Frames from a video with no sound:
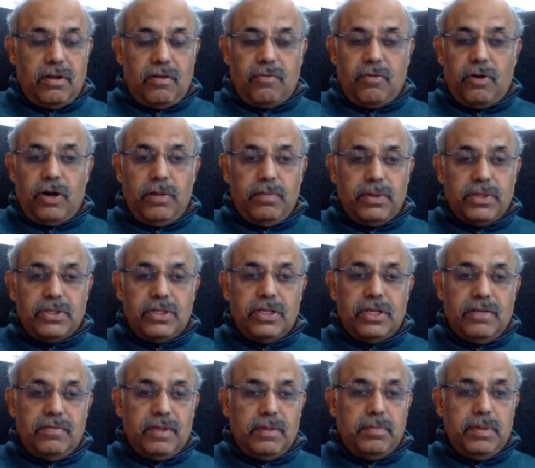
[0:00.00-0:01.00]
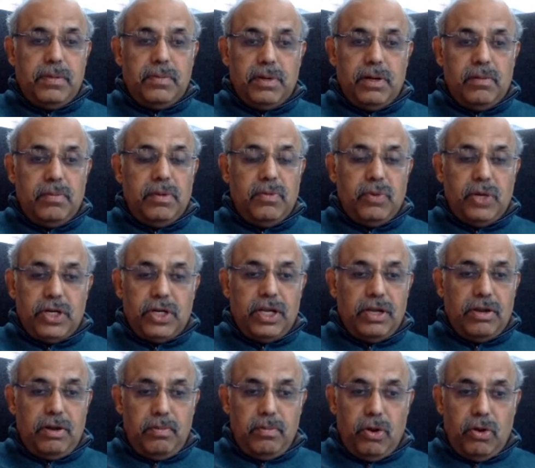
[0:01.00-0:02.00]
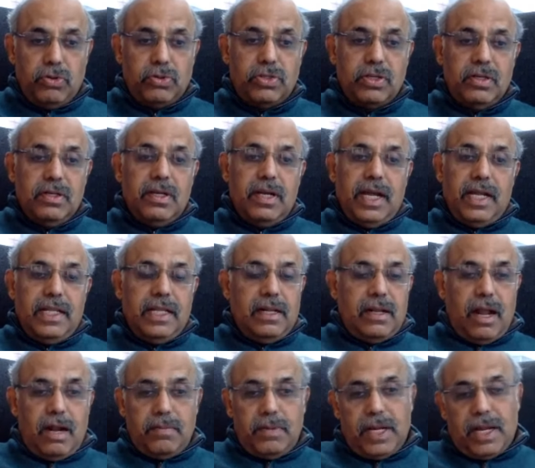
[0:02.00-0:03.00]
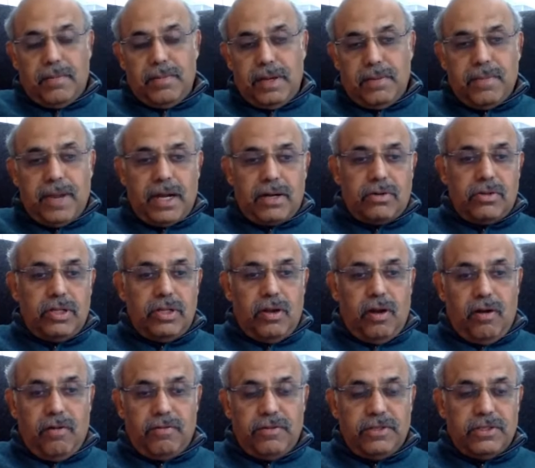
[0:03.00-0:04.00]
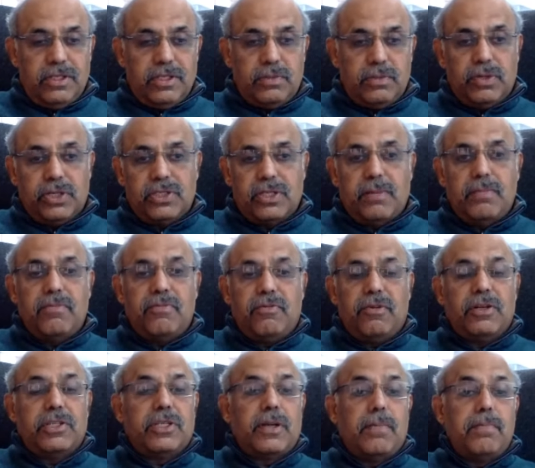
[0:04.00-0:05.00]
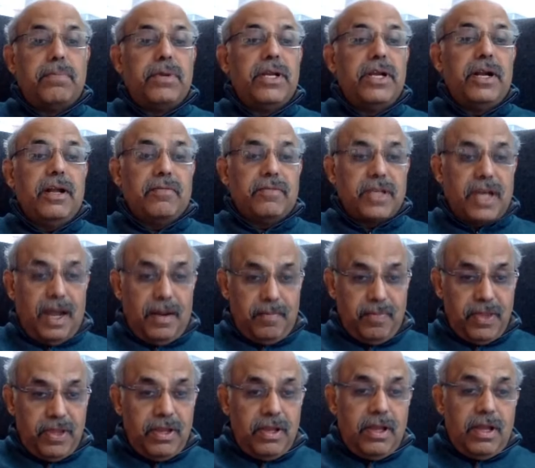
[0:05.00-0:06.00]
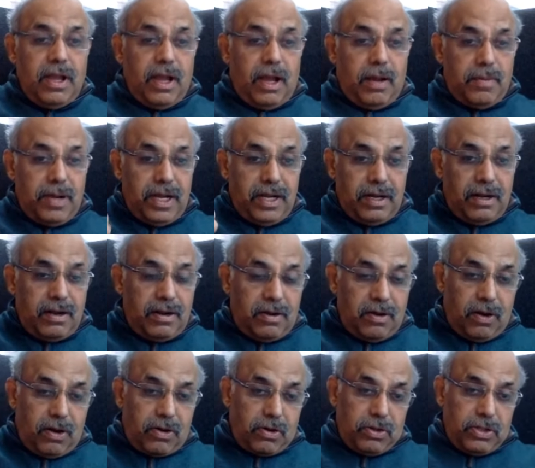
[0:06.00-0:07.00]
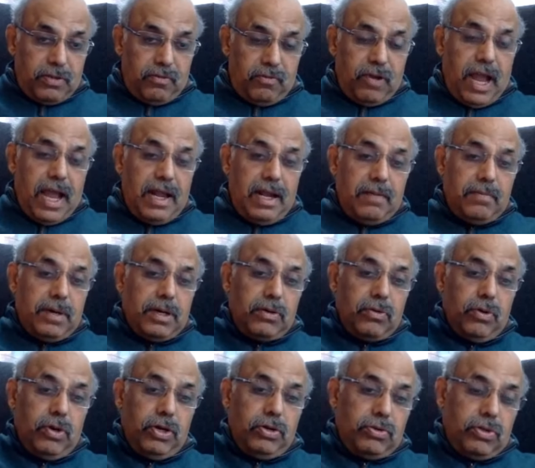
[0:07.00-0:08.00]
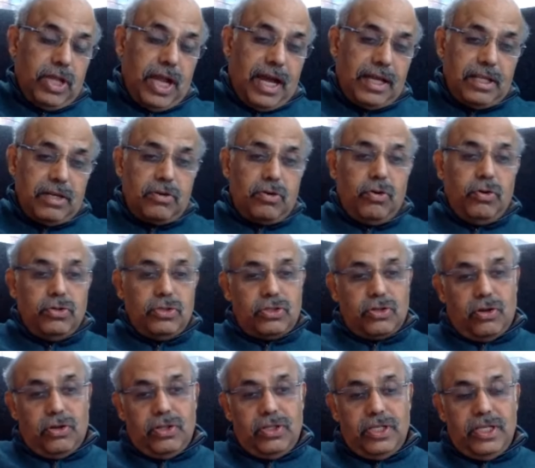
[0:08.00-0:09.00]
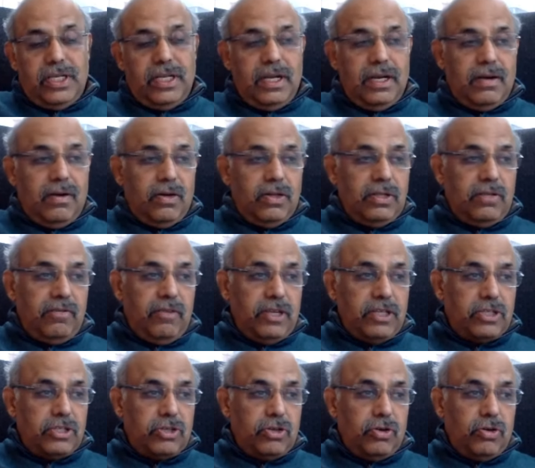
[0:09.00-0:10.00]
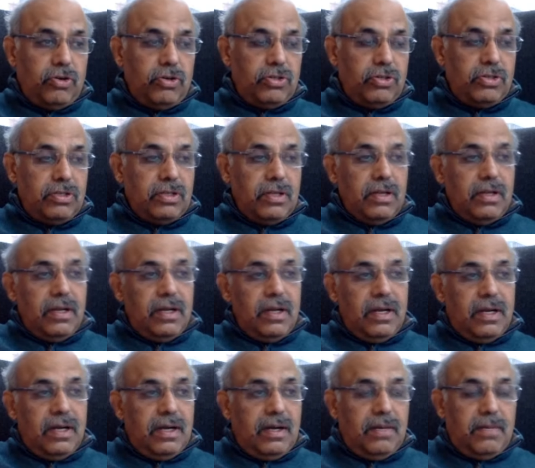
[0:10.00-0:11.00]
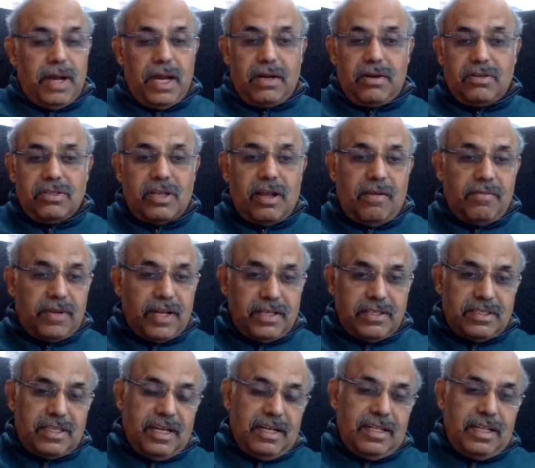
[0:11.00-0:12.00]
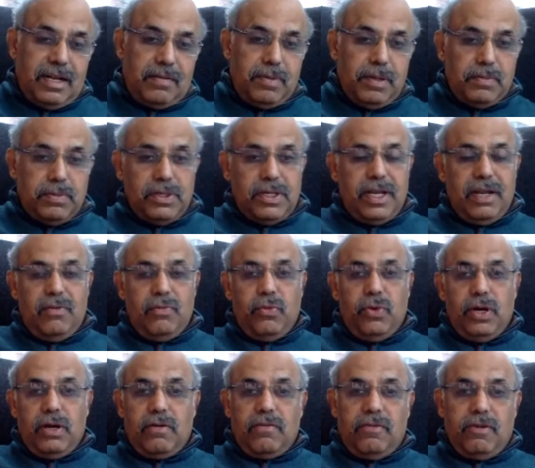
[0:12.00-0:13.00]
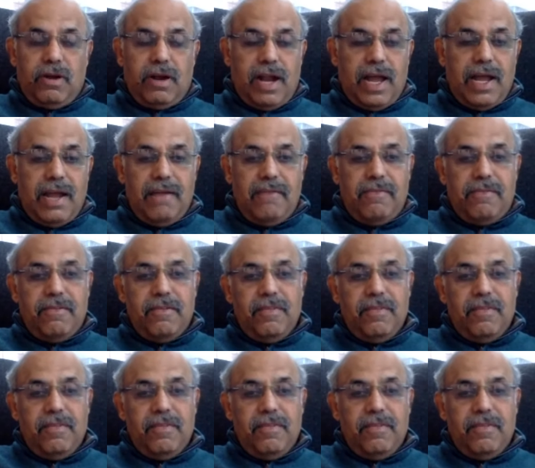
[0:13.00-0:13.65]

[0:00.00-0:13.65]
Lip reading: or 40% of the people will be working remote, and they'll not be coming back to the offices for some period of time. I mean, not on the valley, but going to the other coast on the west shores. Microsoft has said that people can work for life